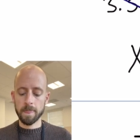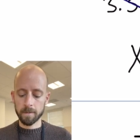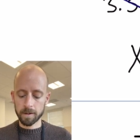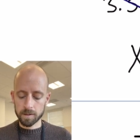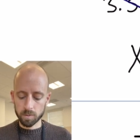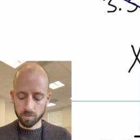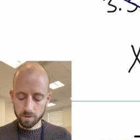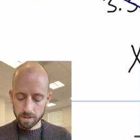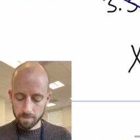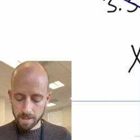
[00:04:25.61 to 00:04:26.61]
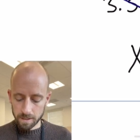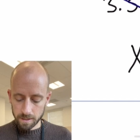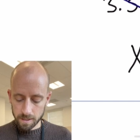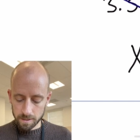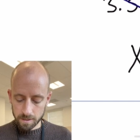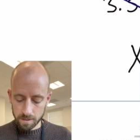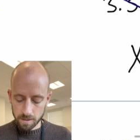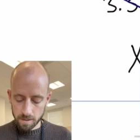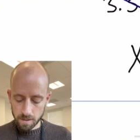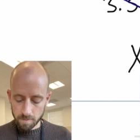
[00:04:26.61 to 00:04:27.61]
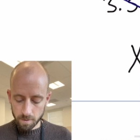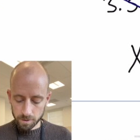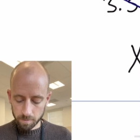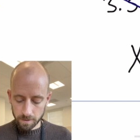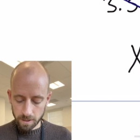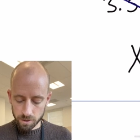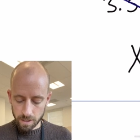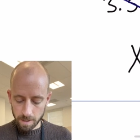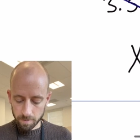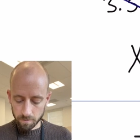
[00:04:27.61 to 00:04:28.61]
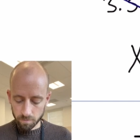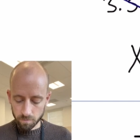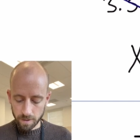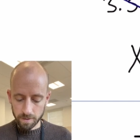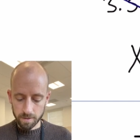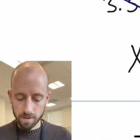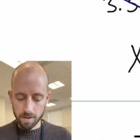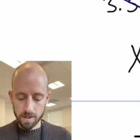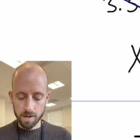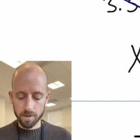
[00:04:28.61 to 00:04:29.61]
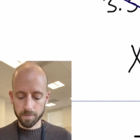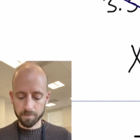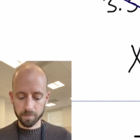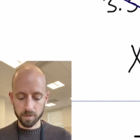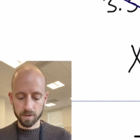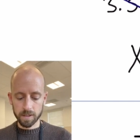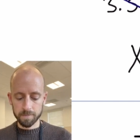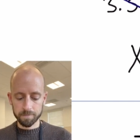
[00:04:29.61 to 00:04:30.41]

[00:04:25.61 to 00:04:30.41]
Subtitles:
Okay, so we're really making this multiplication happen right there. Okay,